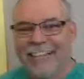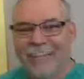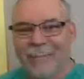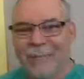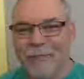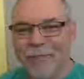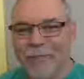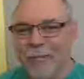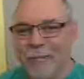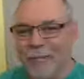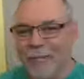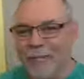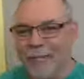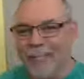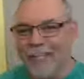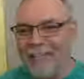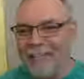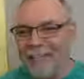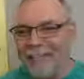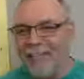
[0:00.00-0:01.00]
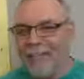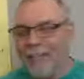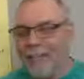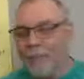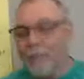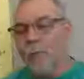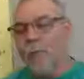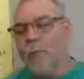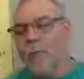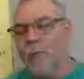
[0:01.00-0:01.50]
I'm telling him the answer.
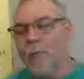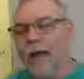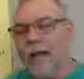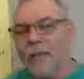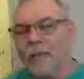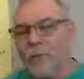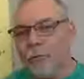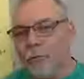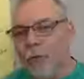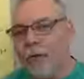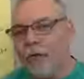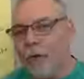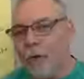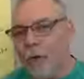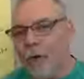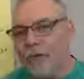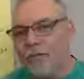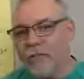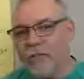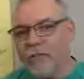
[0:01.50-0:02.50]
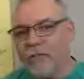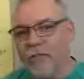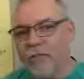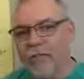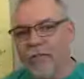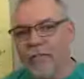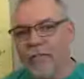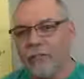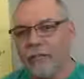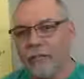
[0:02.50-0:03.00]
But when you ask the right questions,
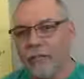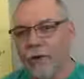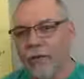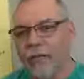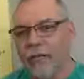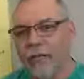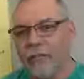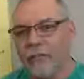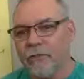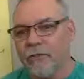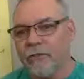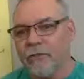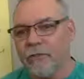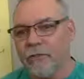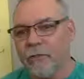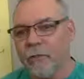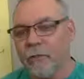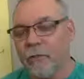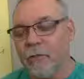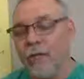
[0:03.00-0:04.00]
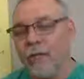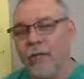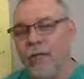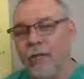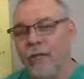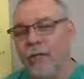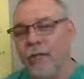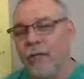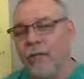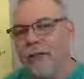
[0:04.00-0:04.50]
you're going to get the right answers. So
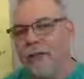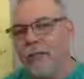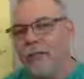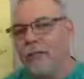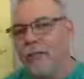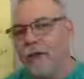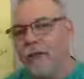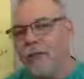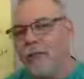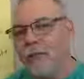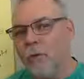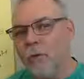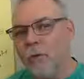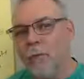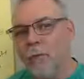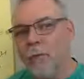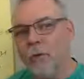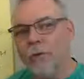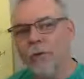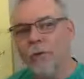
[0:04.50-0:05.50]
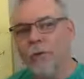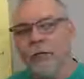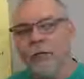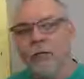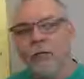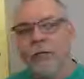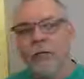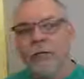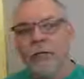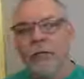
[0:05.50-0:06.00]
that's why it's so important
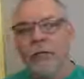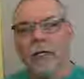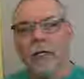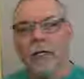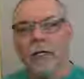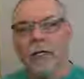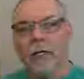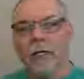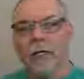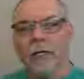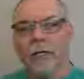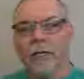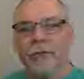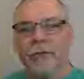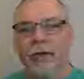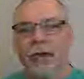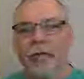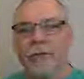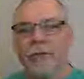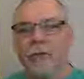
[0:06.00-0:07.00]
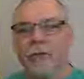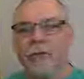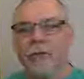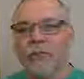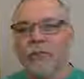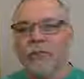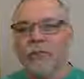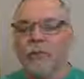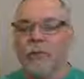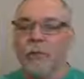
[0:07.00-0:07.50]
in your
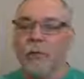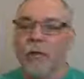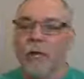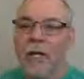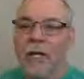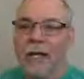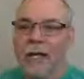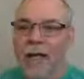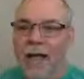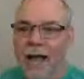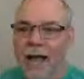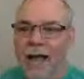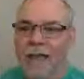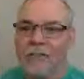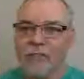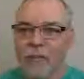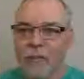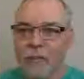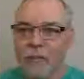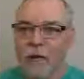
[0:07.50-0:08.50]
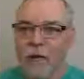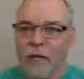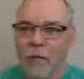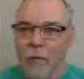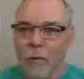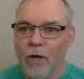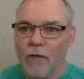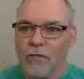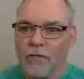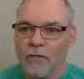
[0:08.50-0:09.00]
diagnosis to ask the
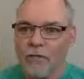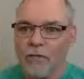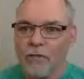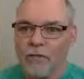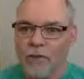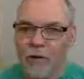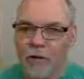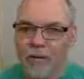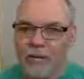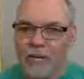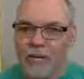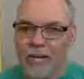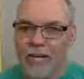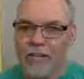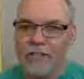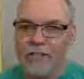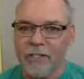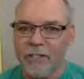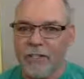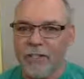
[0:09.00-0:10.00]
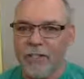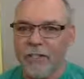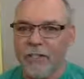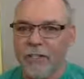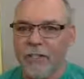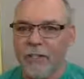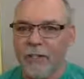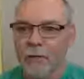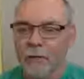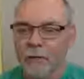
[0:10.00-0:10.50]
right questions. Start changing
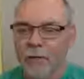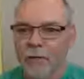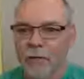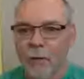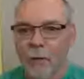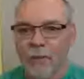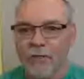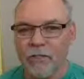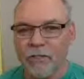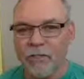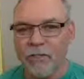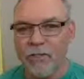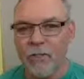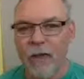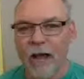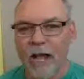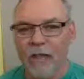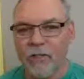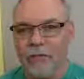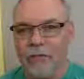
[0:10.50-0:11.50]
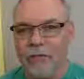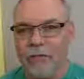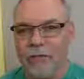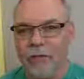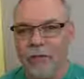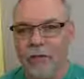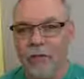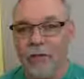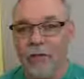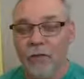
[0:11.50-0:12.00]
the questions you ask
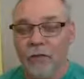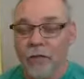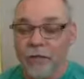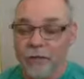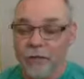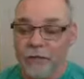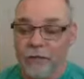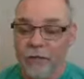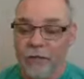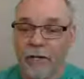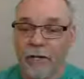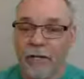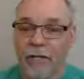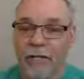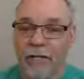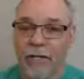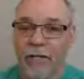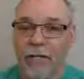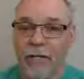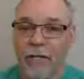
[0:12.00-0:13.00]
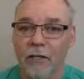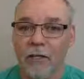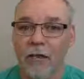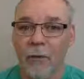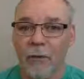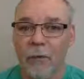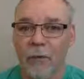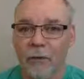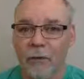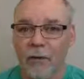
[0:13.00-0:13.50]
yourself, then you're going to get a
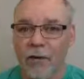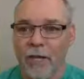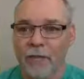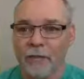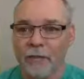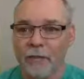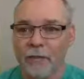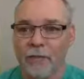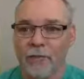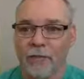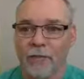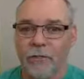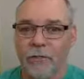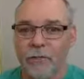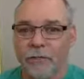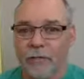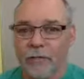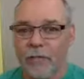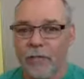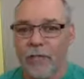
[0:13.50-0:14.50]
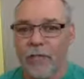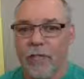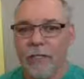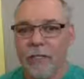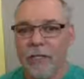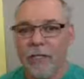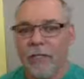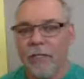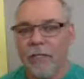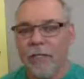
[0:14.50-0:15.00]
lot better answers, okay?
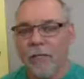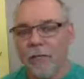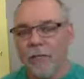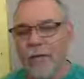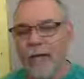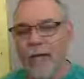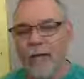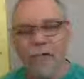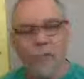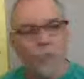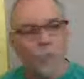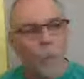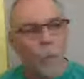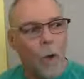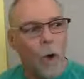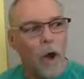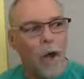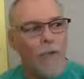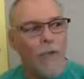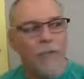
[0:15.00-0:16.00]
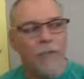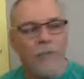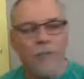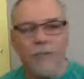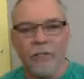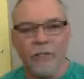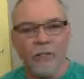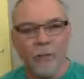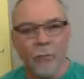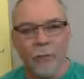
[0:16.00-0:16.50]
If we ask why
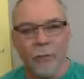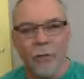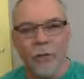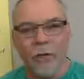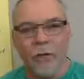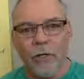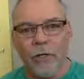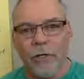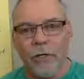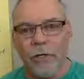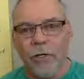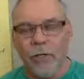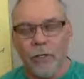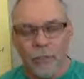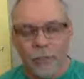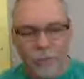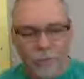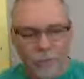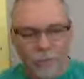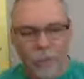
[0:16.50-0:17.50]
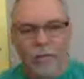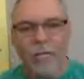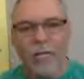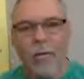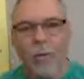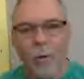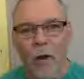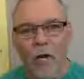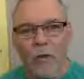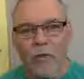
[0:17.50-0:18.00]
this doesn't work, you're going to
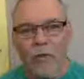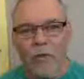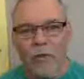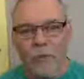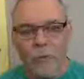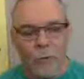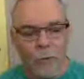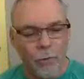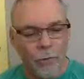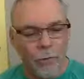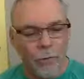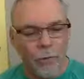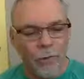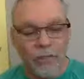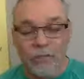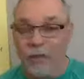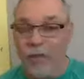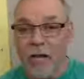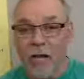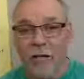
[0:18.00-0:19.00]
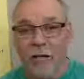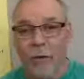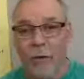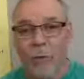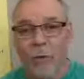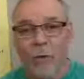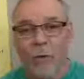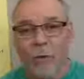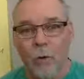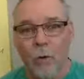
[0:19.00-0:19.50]
get why it doesn't work, and it's not going to
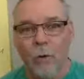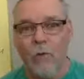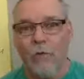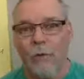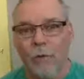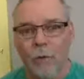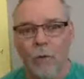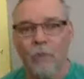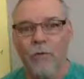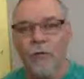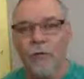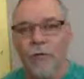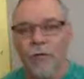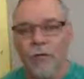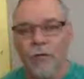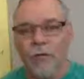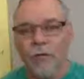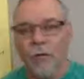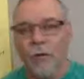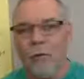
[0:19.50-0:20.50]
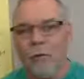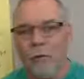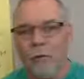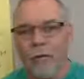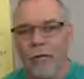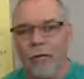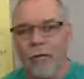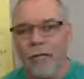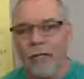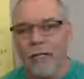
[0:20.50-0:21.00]
work over and over and over
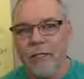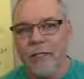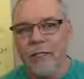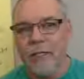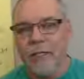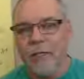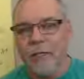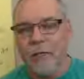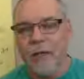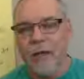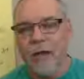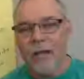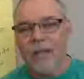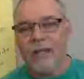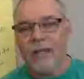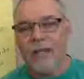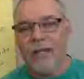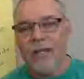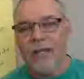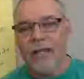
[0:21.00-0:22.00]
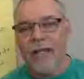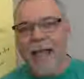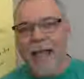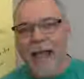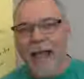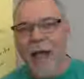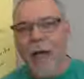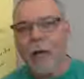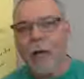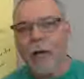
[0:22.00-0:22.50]
again. You ask,
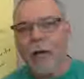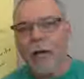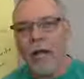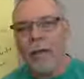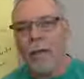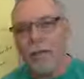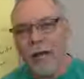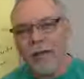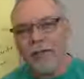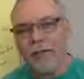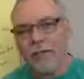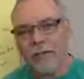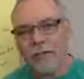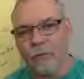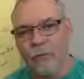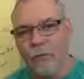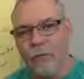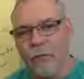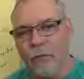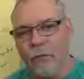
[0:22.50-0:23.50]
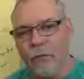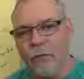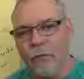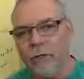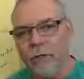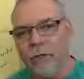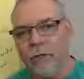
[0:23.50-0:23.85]
how can I make this work?